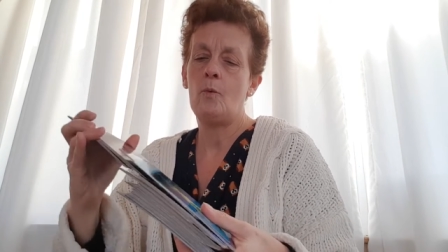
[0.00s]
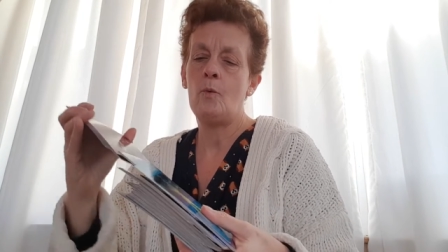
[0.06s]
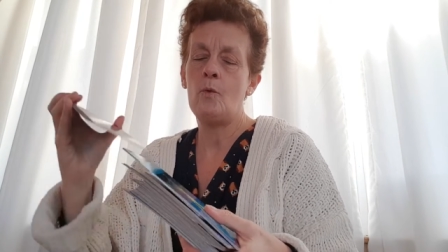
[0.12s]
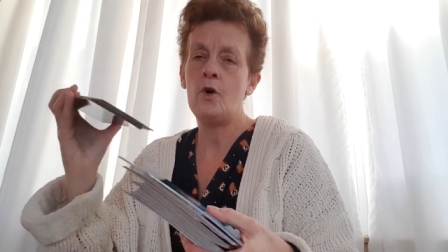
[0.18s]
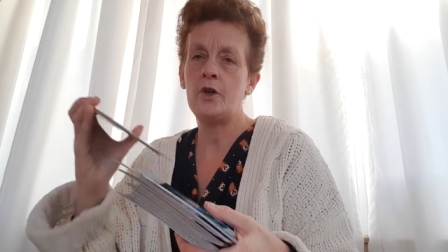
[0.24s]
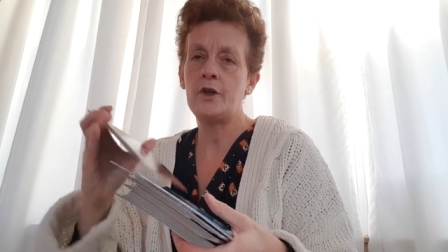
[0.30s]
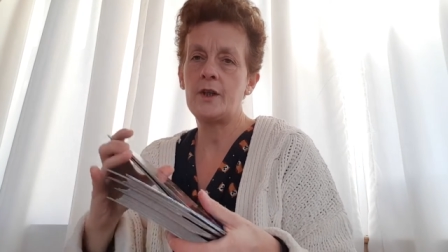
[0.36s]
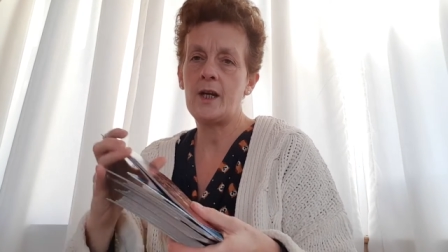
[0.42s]

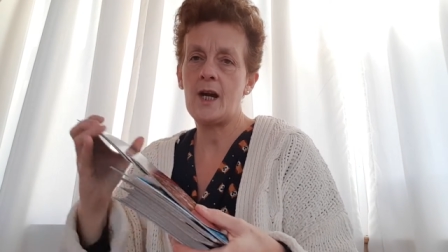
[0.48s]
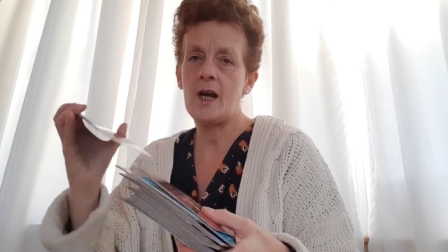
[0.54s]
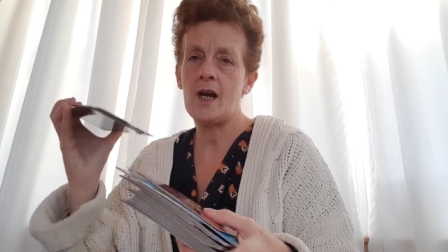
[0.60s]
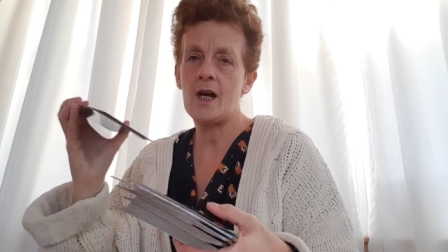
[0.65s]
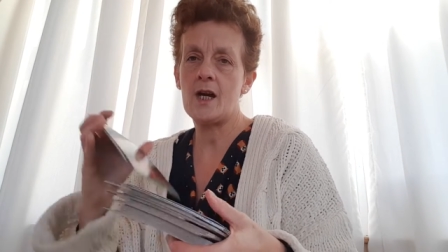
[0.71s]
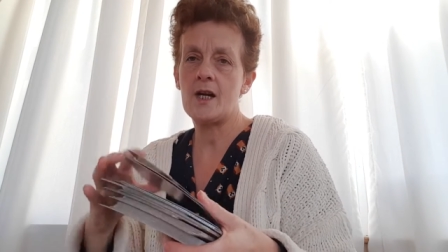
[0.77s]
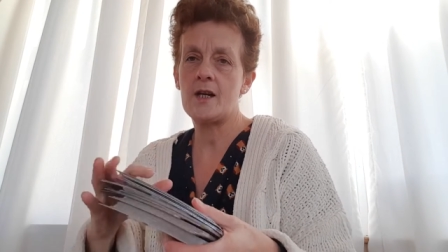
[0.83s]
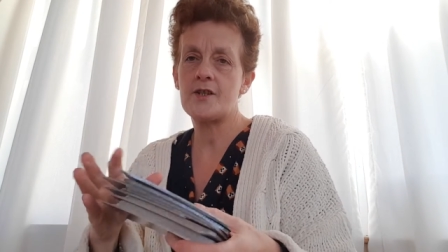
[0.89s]
one
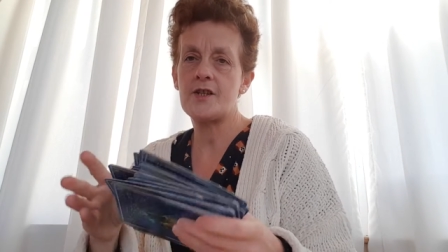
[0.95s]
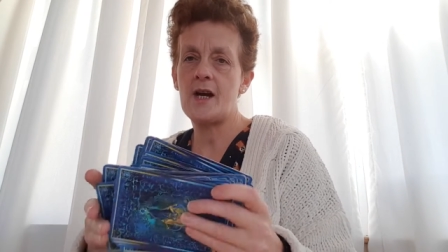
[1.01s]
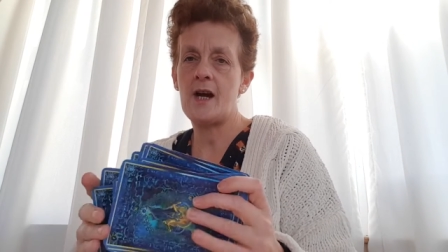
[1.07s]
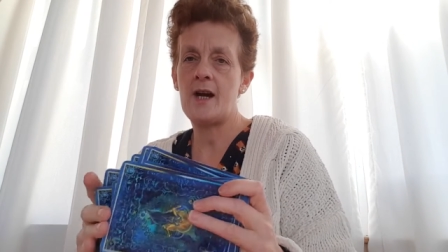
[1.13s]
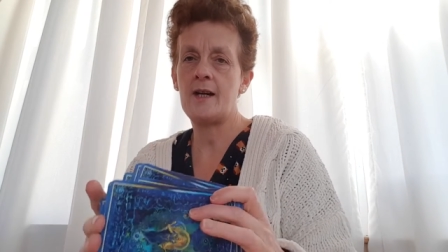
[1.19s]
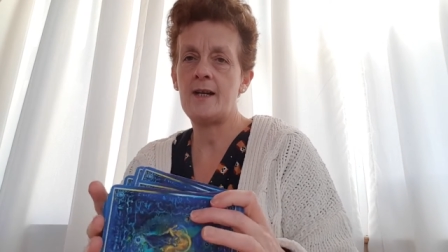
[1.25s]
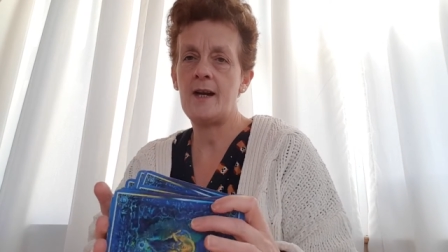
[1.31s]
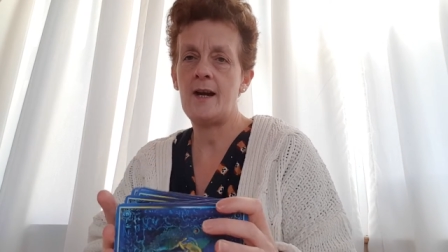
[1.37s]
card,
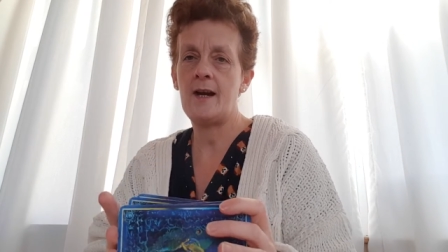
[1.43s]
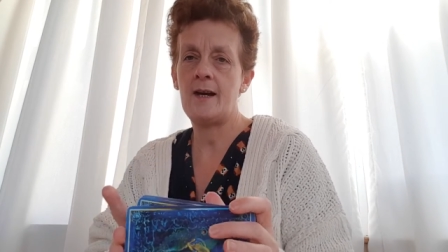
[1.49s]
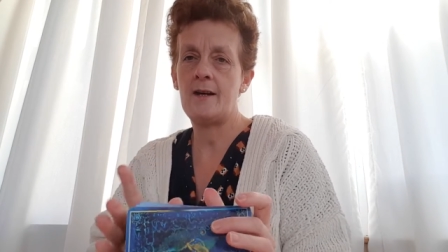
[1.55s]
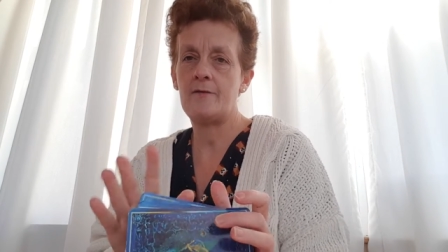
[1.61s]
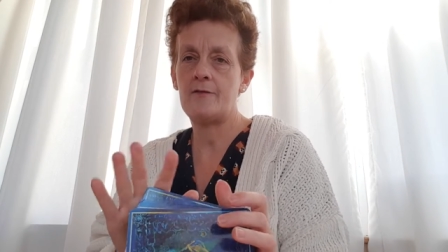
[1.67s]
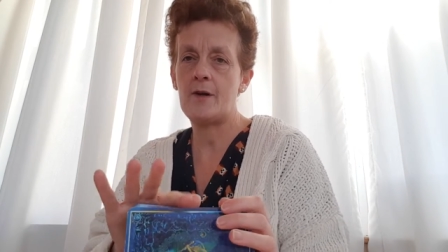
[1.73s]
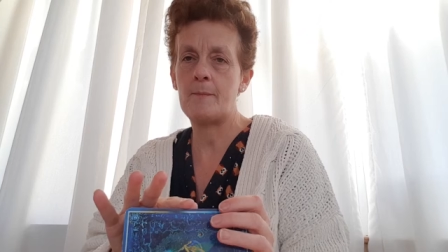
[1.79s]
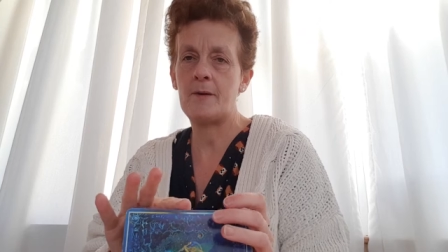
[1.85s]
I
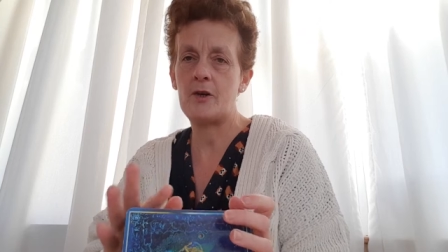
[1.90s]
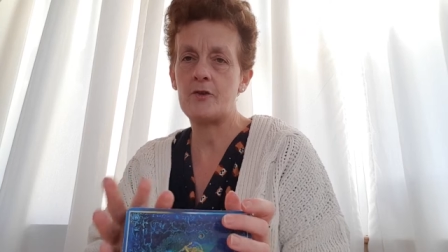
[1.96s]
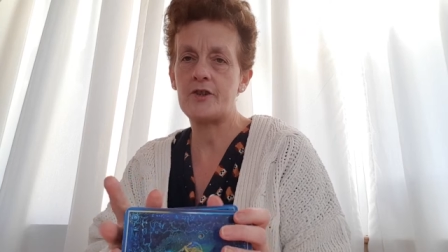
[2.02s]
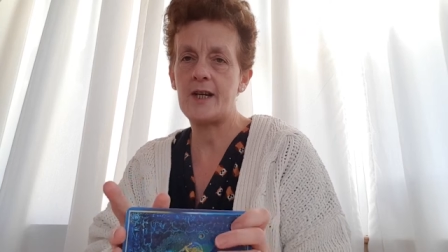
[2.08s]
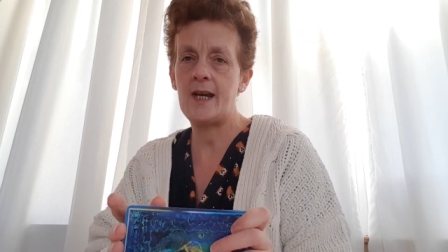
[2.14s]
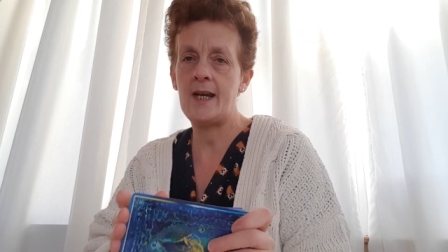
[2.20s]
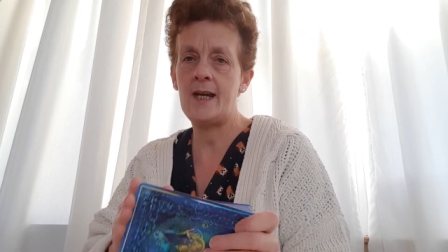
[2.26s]
have about